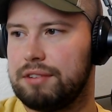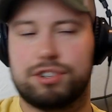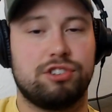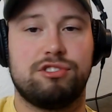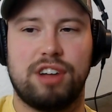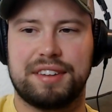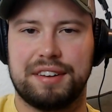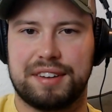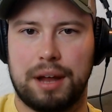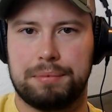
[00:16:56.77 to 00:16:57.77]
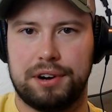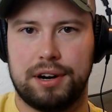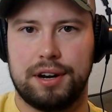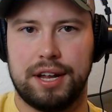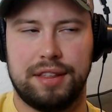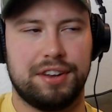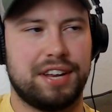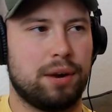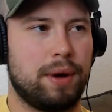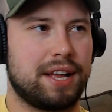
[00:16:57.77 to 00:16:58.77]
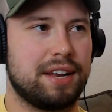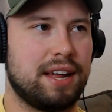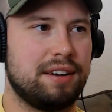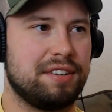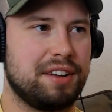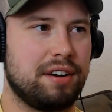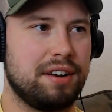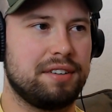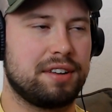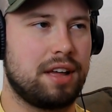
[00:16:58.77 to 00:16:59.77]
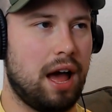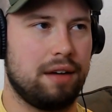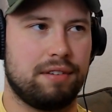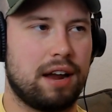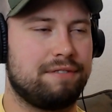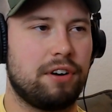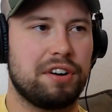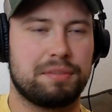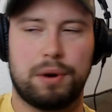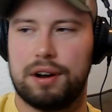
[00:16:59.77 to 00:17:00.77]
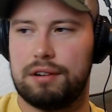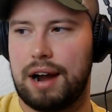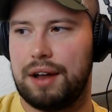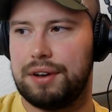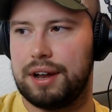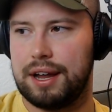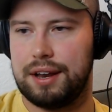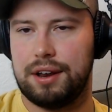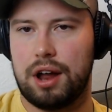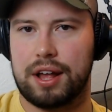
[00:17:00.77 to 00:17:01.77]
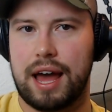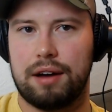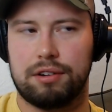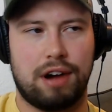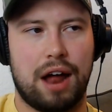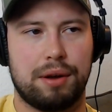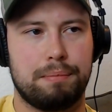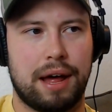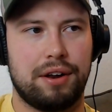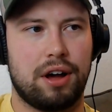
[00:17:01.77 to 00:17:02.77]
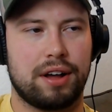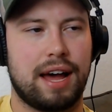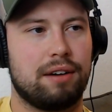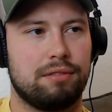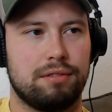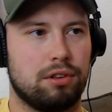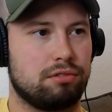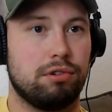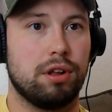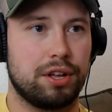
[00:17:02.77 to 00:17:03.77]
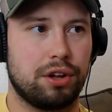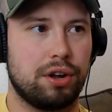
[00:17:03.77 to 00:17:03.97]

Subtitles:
Justin Sumter in the Dana White Contender Series. Got a first round knockout, ground and pound knockout. Looked really good.